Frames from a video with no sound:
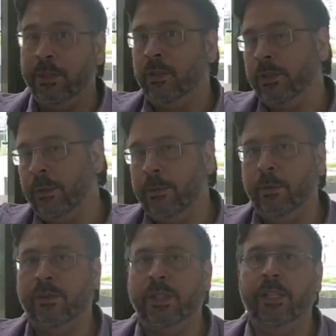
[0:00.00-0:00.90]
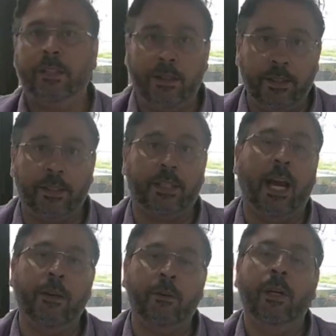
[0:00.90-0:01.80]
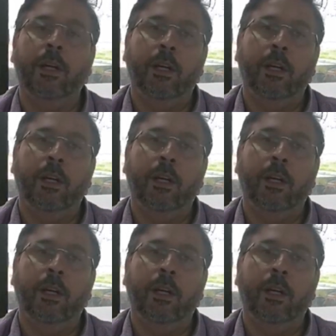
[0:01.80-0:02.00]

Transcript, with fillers: It's not something we've seen to this scale,